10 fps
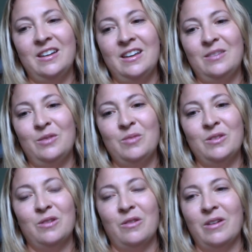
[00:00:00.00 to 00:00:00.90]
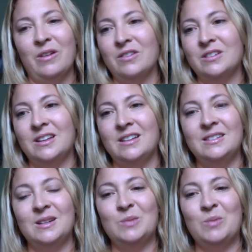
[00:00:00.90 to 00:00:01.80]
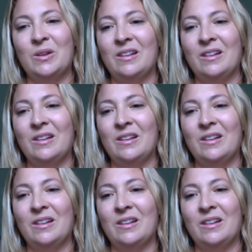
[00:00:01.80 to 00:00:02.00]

And we've been growing ever since. And it's been